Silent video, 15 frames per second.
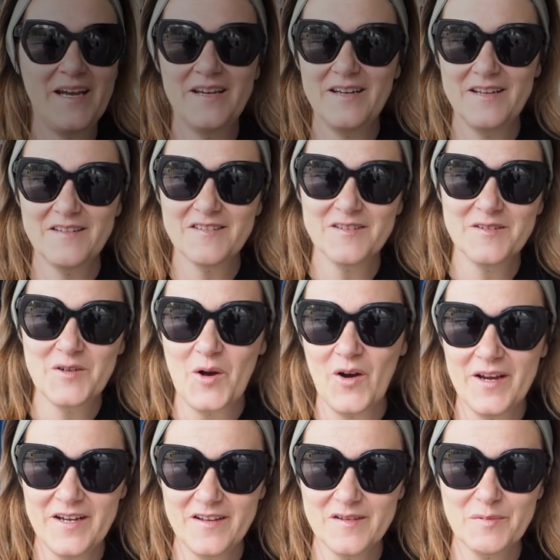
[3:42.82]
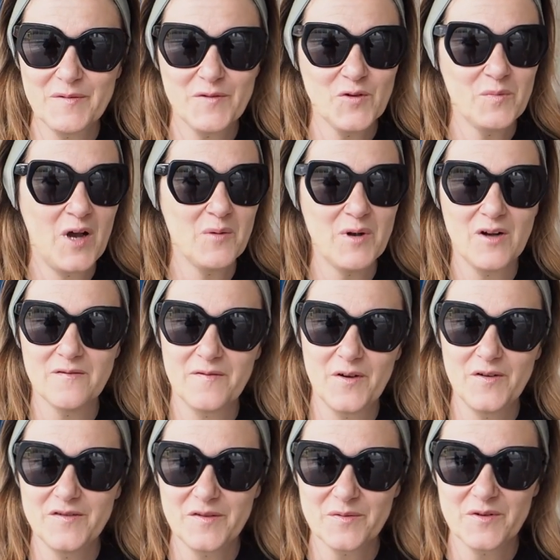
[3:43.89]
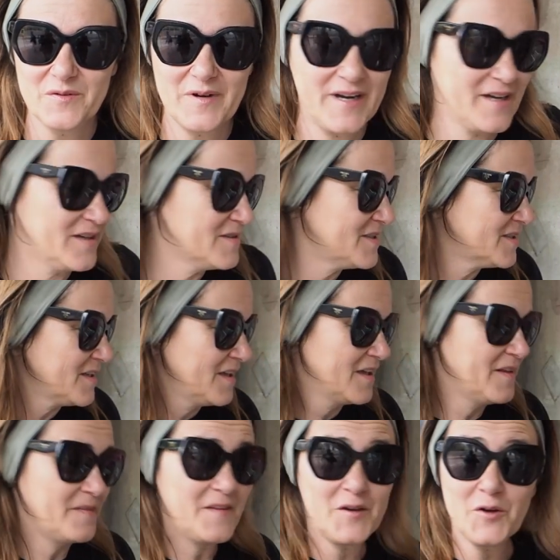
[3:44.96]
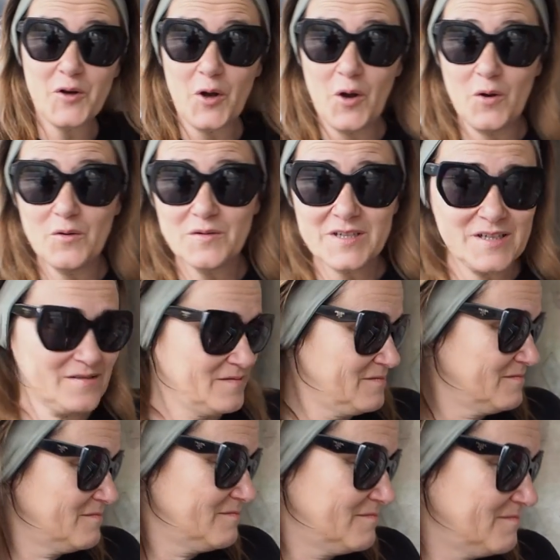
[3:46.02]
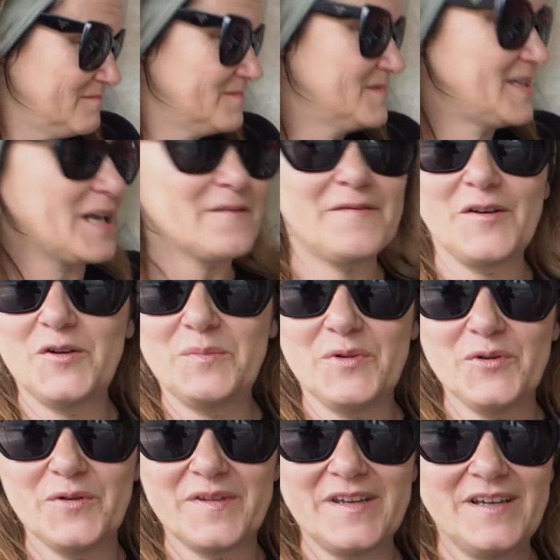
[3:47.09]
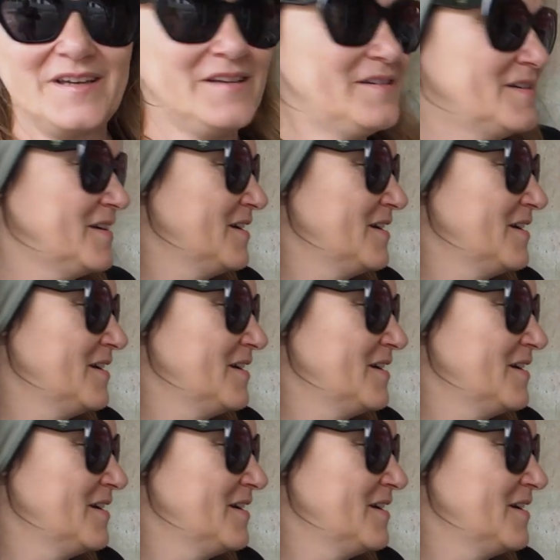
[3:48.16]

80s and 90s, before mobile phones were around, the good old telephone booth here.